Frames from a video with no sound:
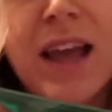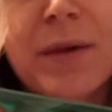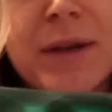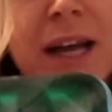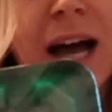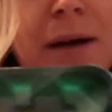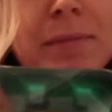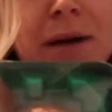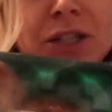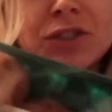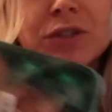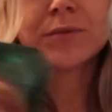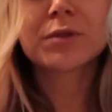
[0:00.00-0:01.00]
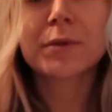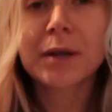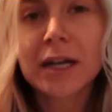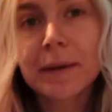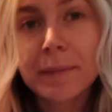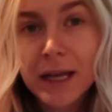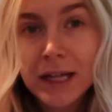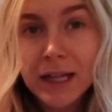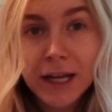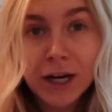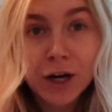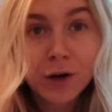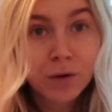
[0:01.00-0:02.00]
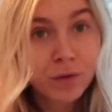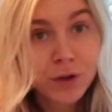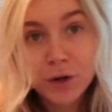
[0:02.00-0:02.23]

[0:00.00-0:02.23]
We got mushrooms. We're gonna make like our own